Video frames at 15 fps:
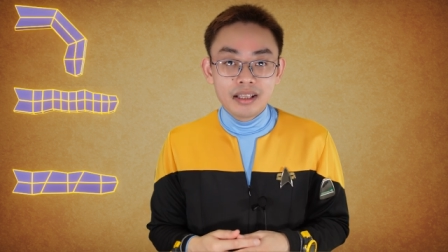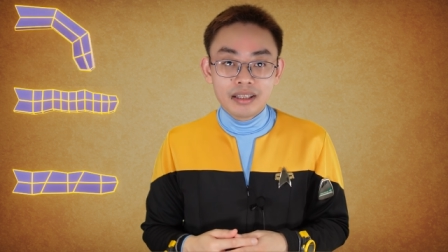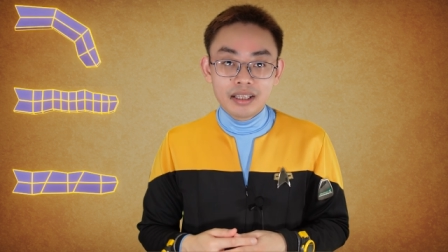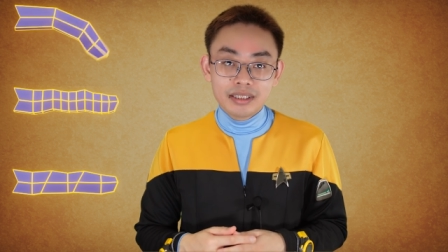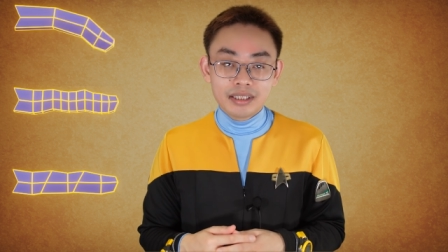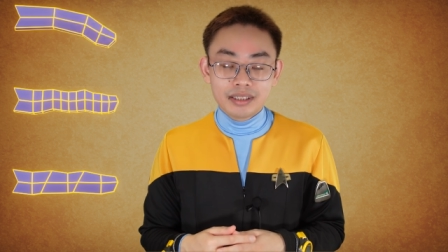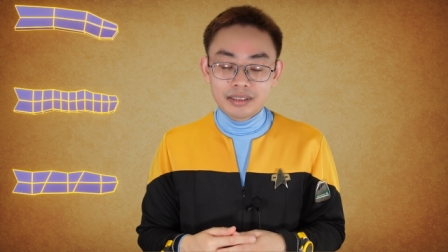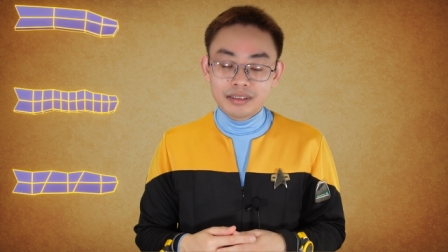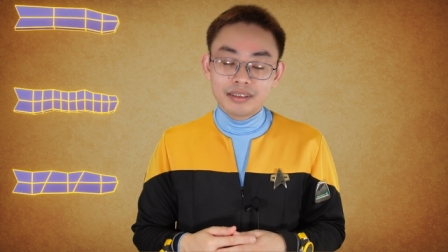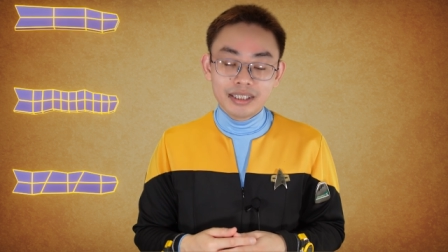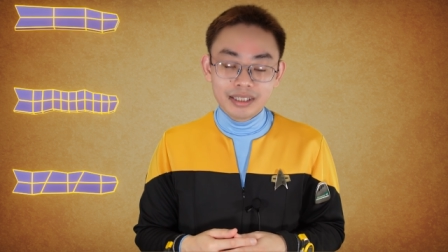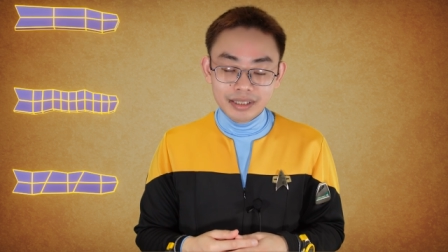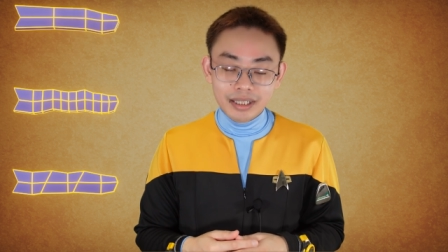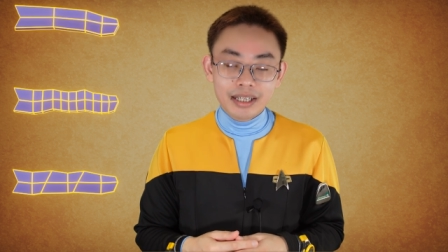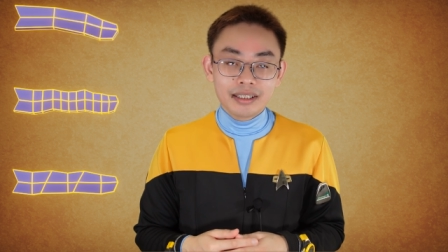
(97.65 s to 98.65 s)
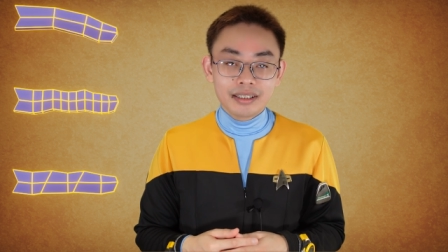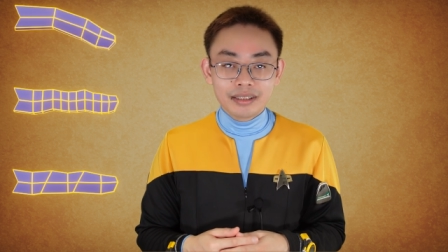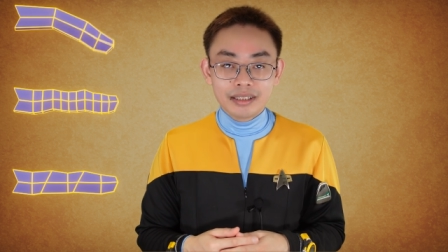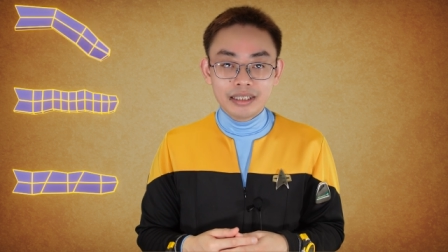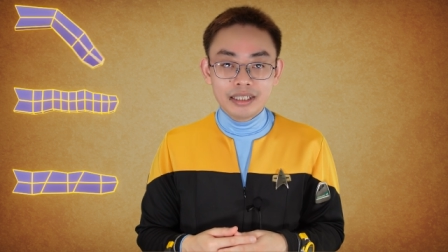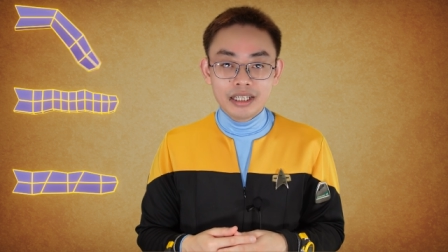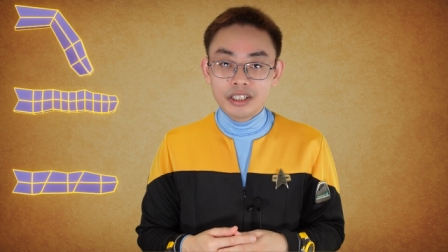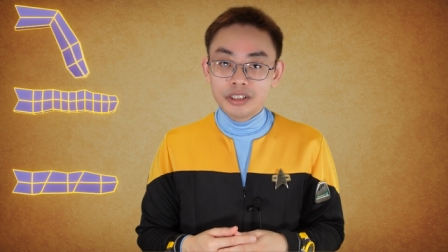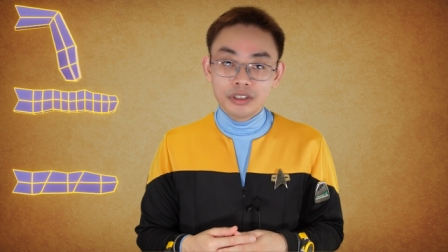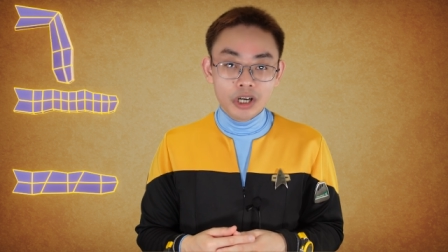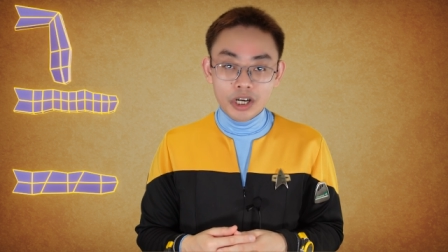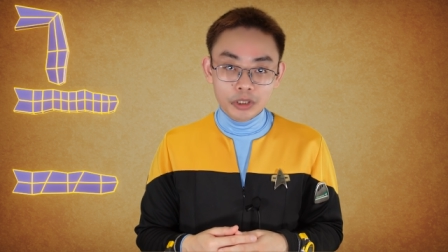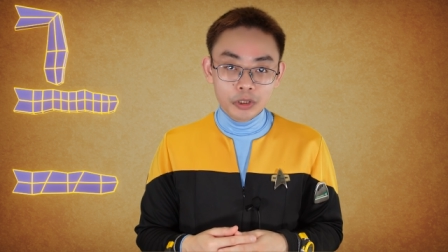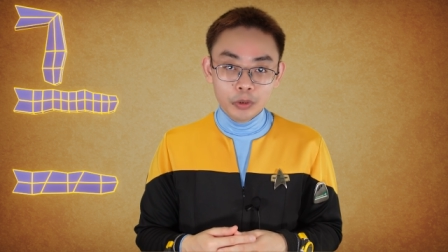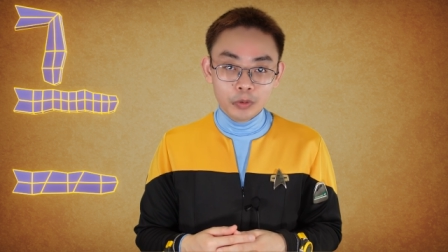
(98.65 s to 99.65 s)
This is decidedly
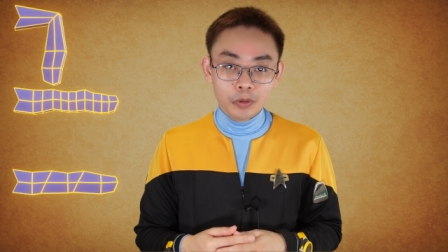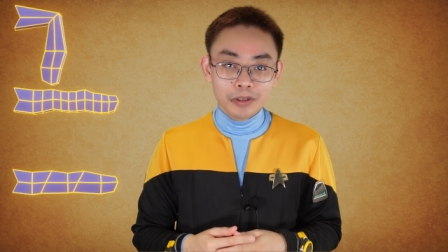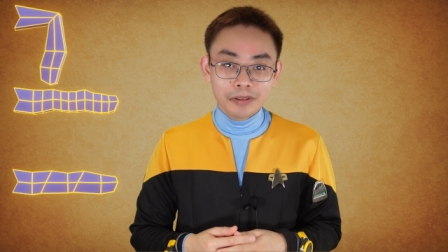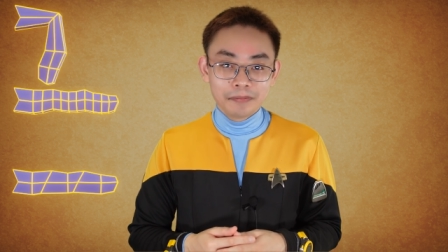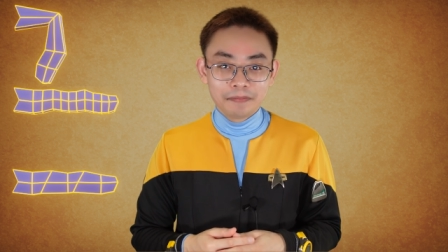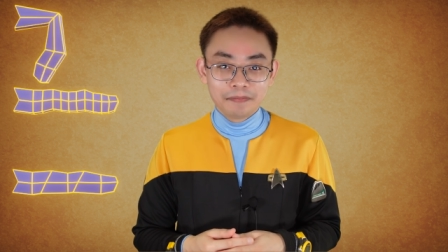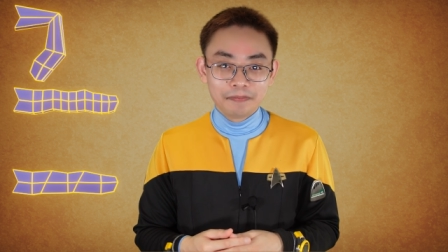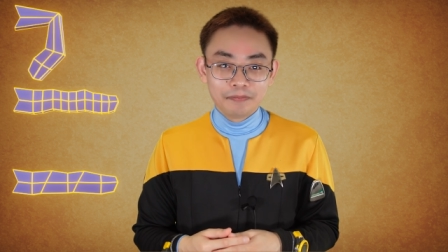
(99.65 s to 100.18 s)
not cool.